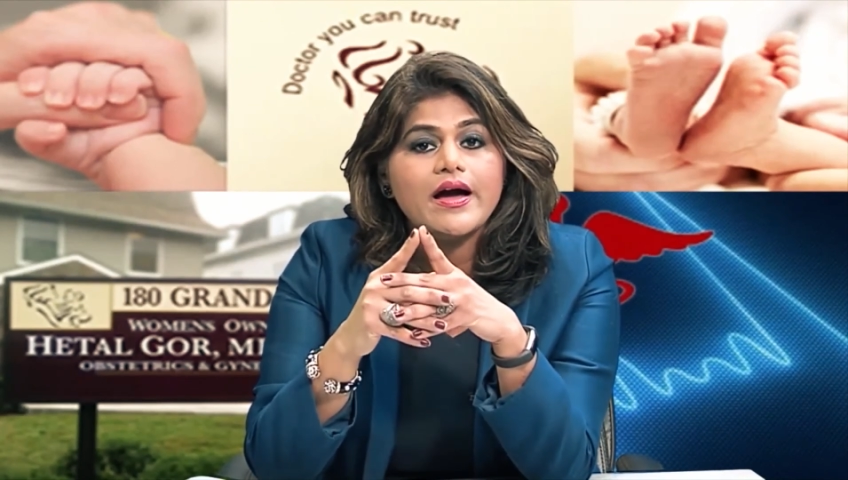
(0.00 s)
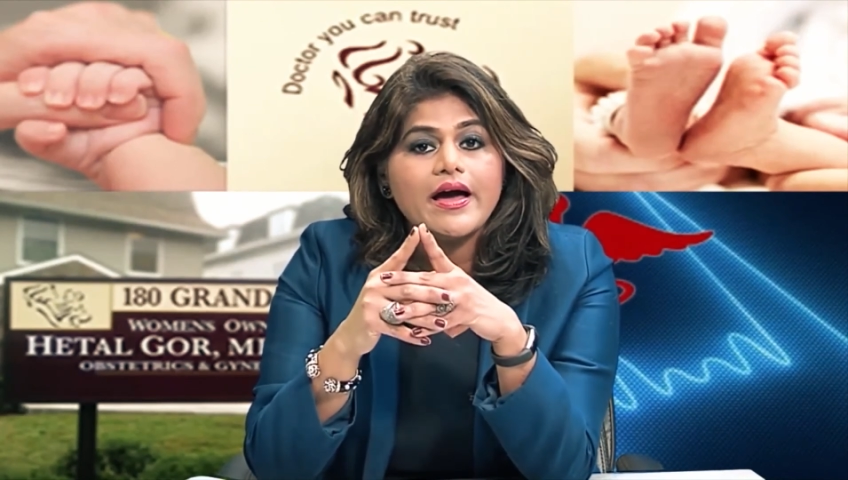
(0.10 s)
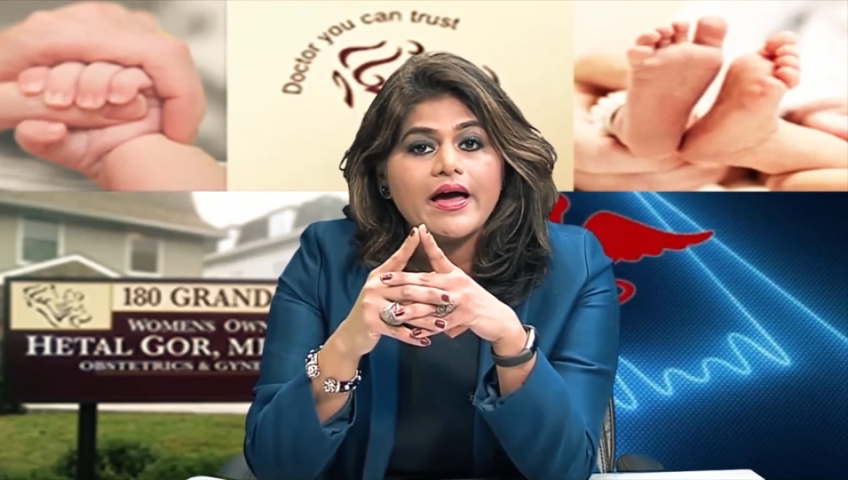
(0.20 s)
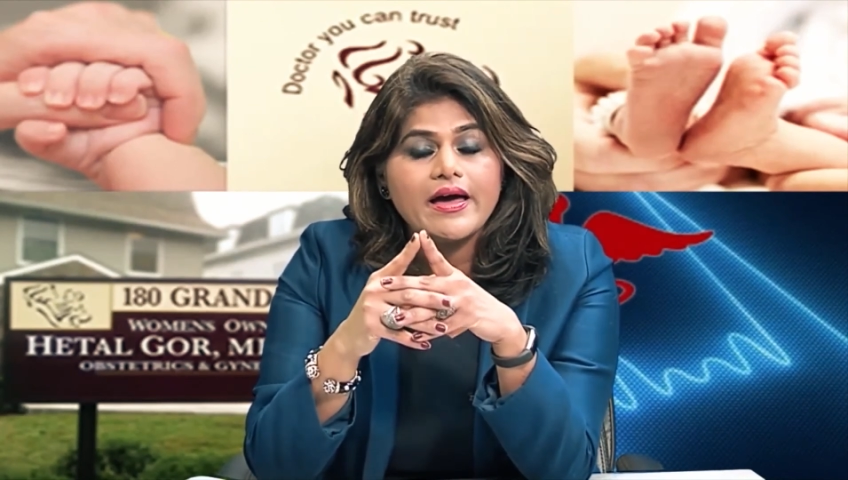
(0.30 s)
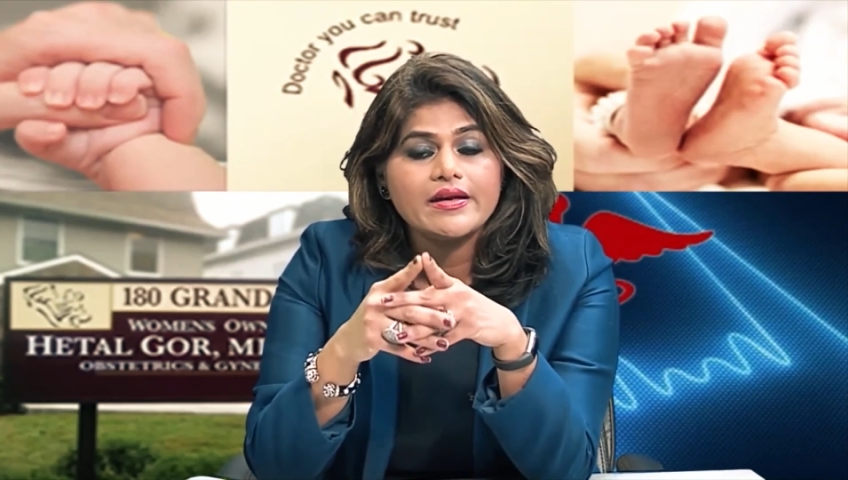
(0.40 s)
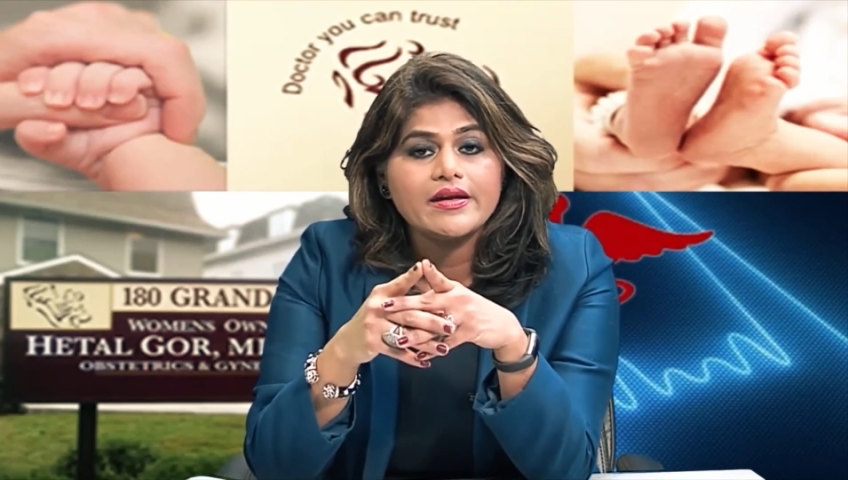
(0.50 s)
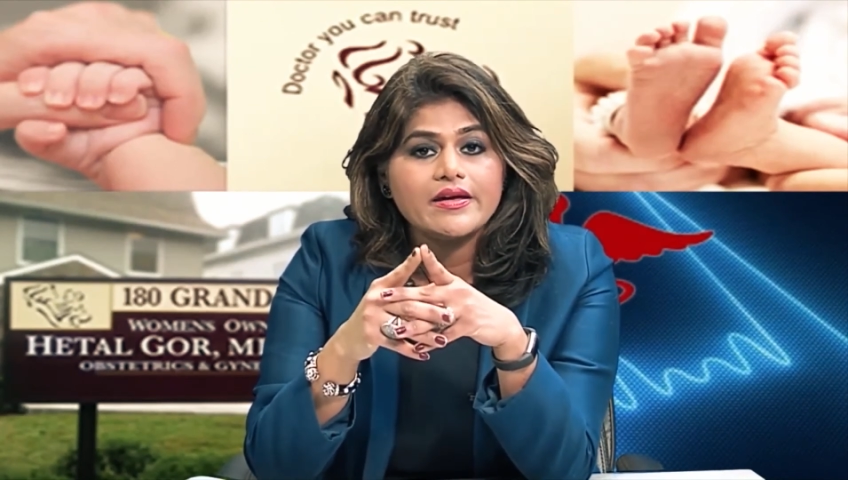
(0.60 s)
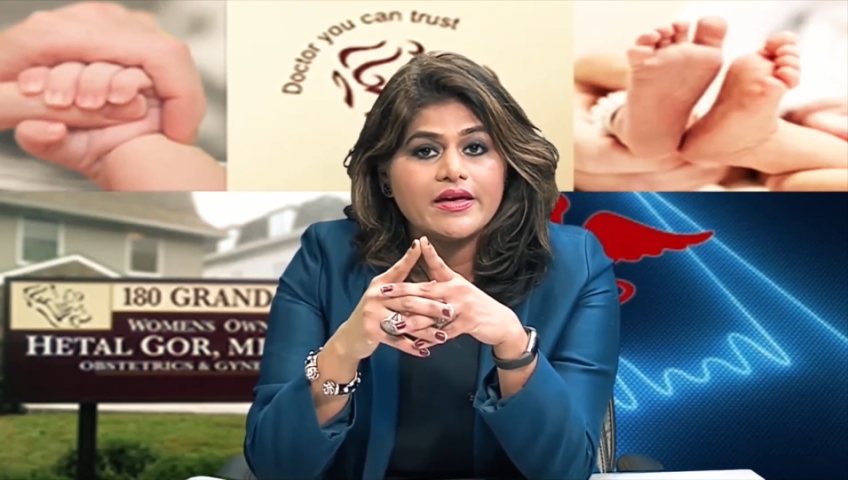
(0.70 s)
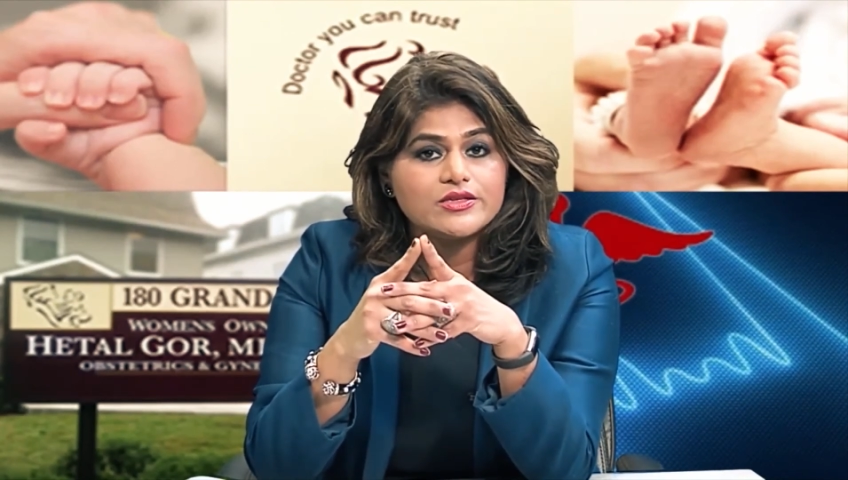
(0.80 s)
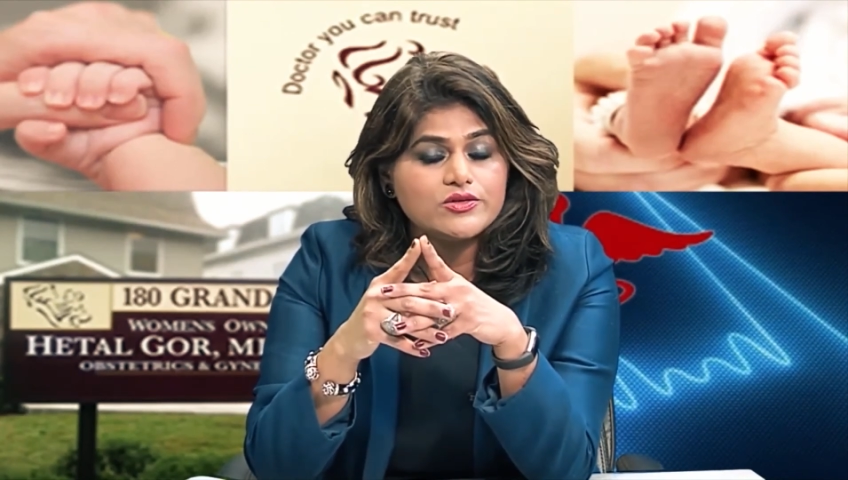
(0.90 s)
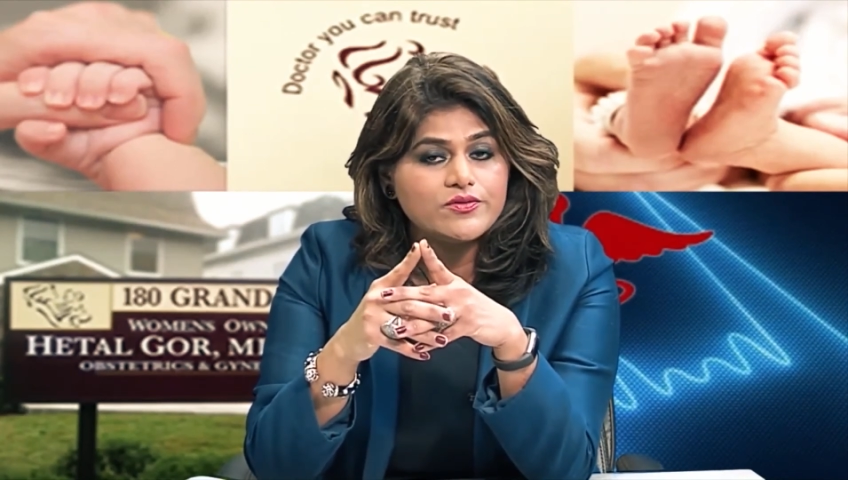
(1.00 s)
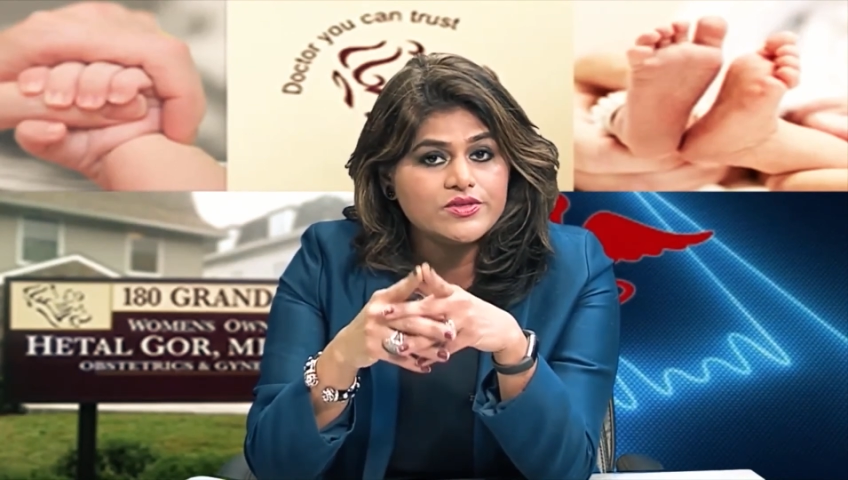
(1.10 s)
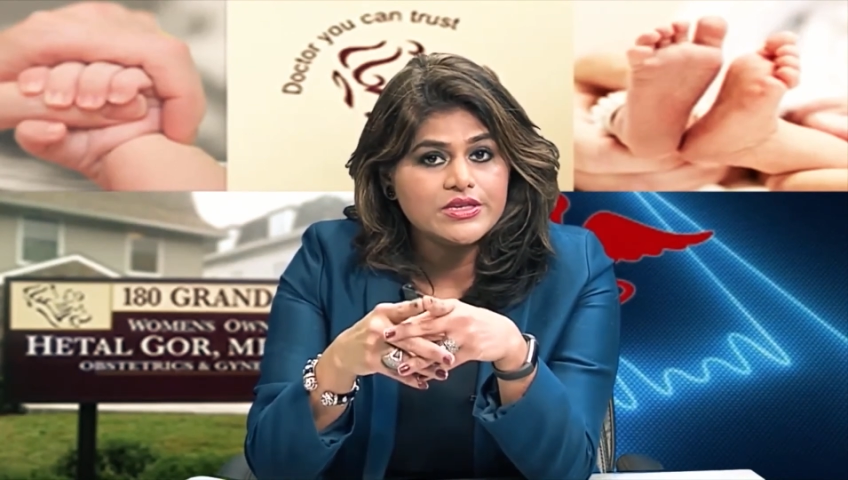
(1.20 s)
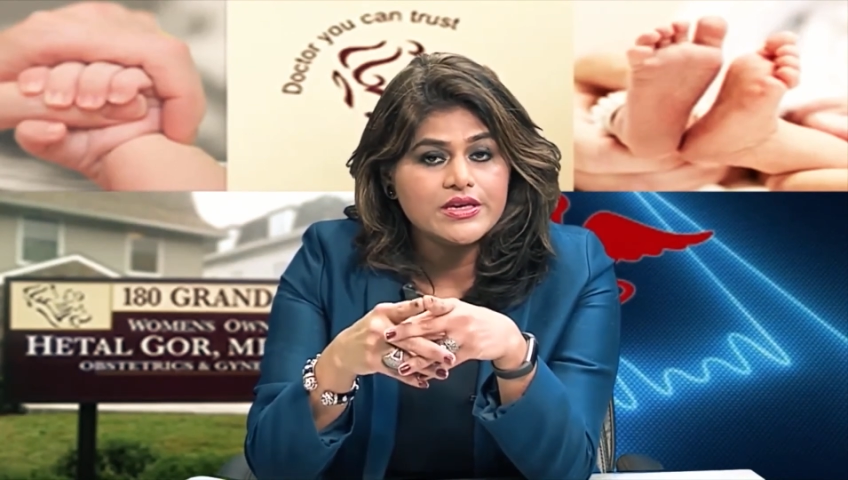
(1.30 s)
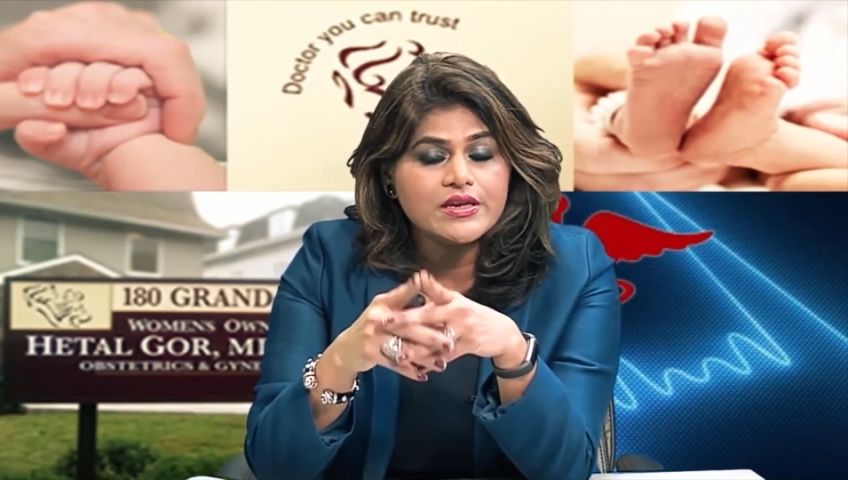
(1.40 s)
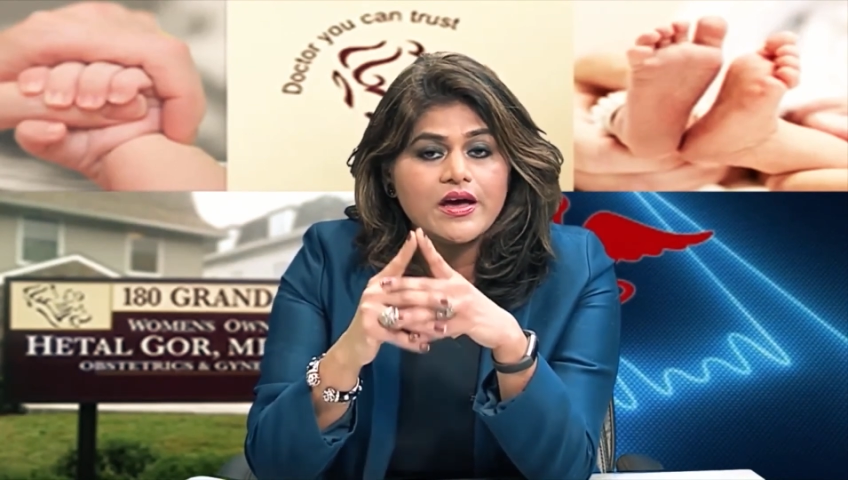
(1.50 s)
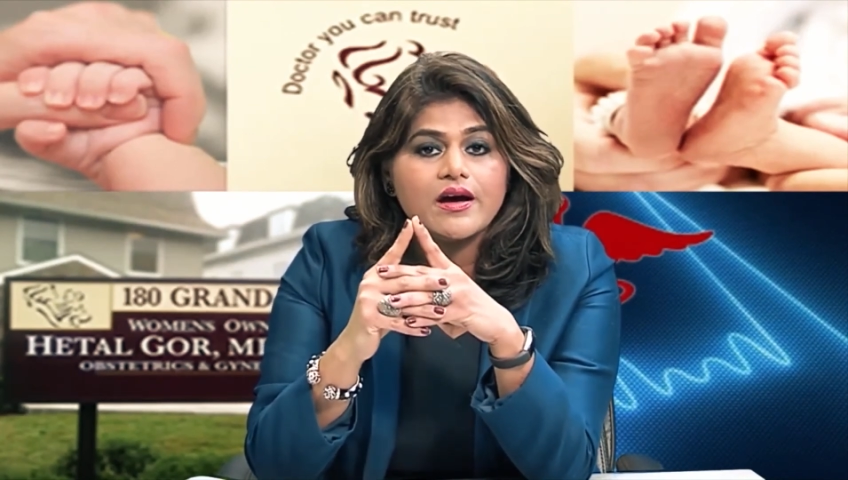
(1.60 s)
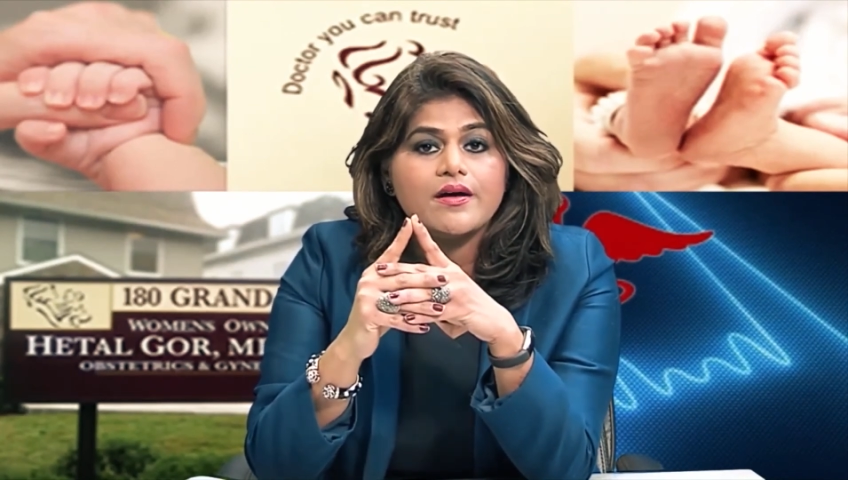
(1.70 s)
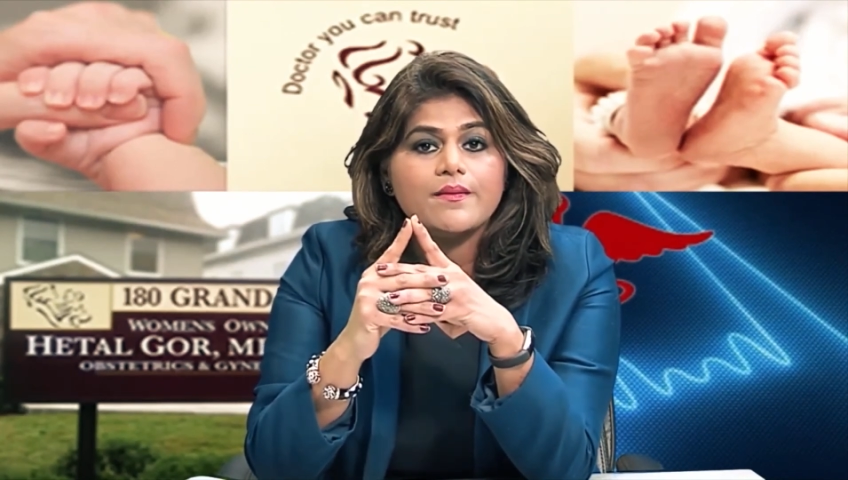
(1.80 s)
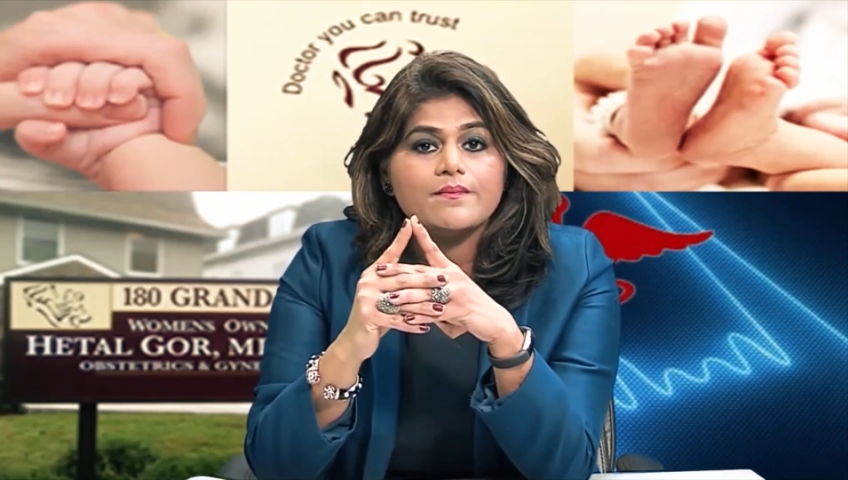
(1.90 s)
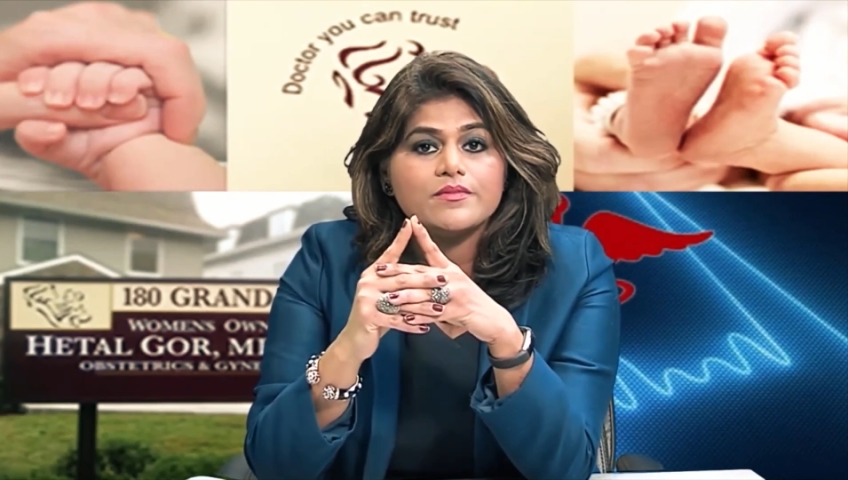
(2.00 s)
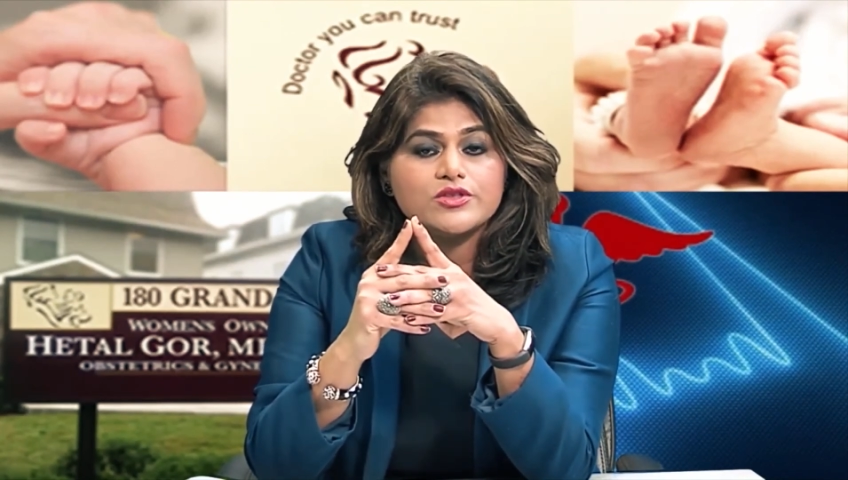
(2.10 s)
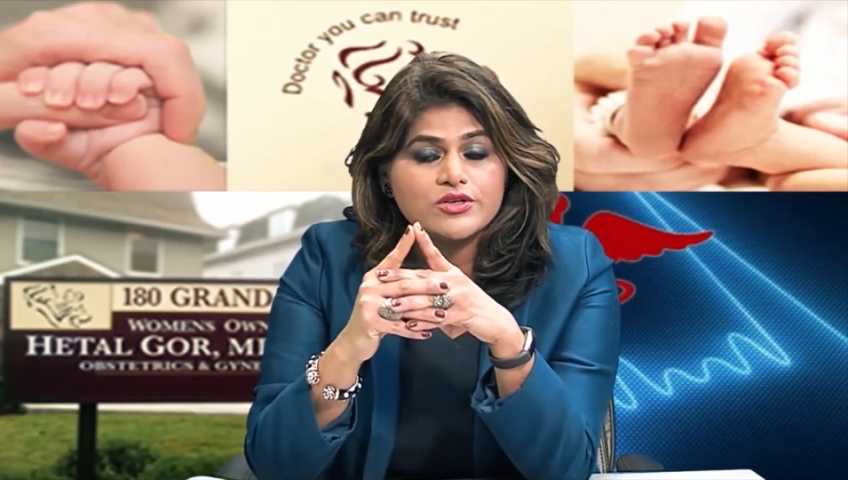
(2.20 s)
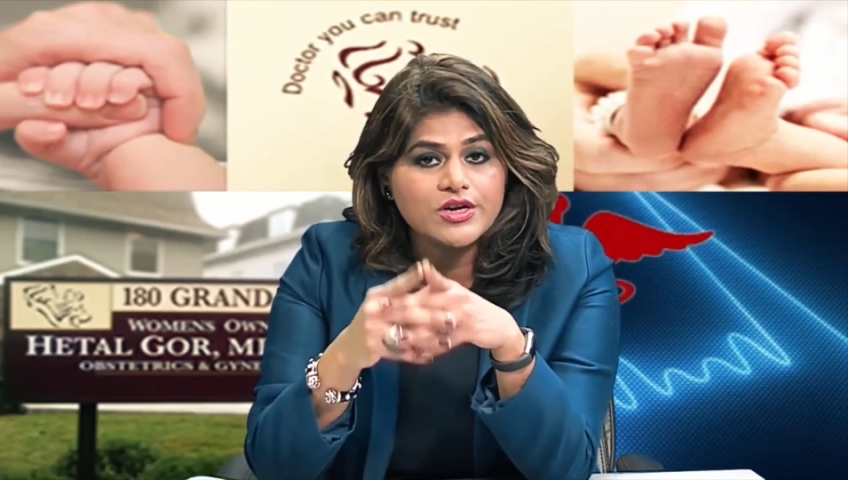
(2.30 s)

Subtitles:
And as you've seen, Dr.